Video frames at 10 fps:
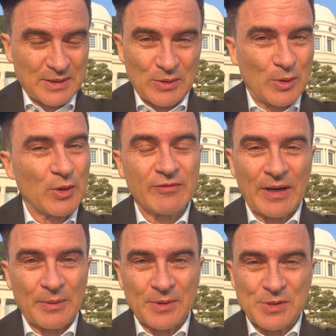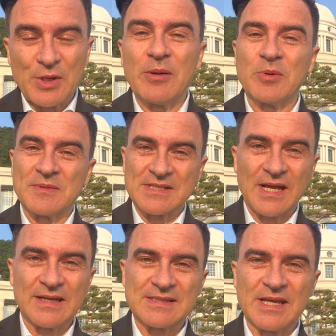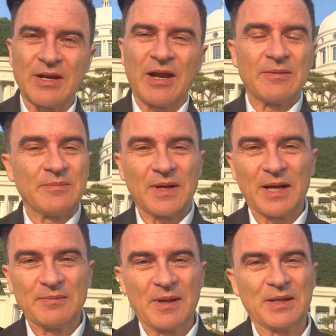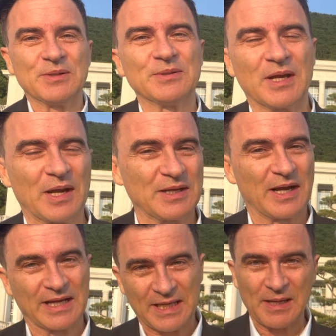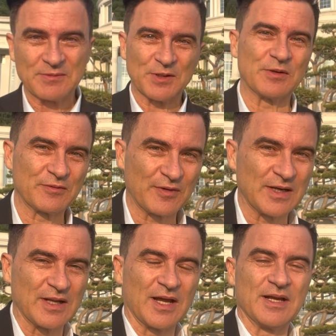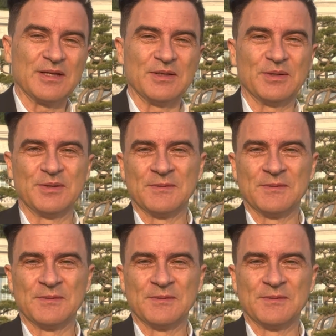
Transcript: All of our tribal messiahs there, I met you. I came to the front line. You know.